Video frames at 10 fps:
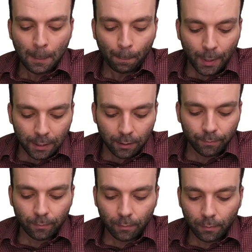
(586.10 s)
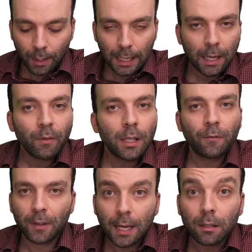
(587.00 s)
But even
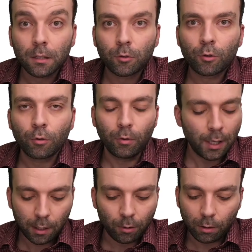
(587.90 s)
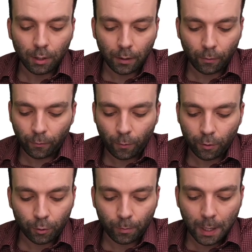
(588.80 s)
if that's true, and of
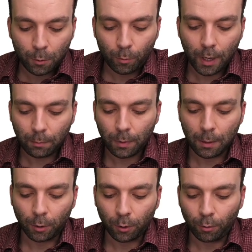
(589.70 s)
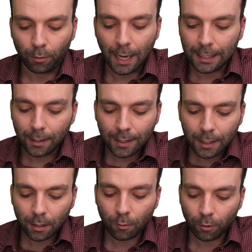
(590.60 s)
course, you might be able to do that, this
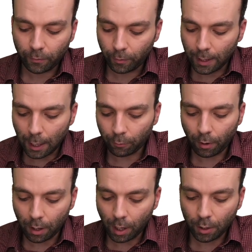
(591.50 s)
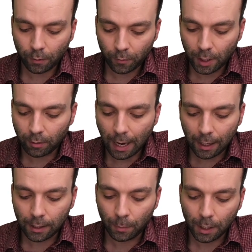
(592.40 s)
is sort of without loss of
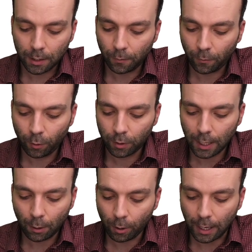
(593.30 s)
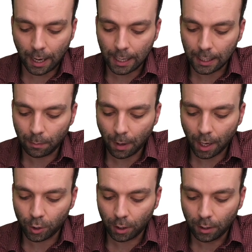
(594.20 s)
generality, because if you said, okay, I can
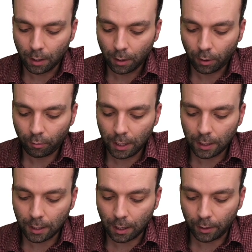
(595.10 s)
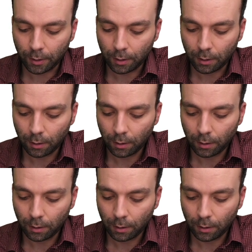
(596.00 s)
imagine 3 cells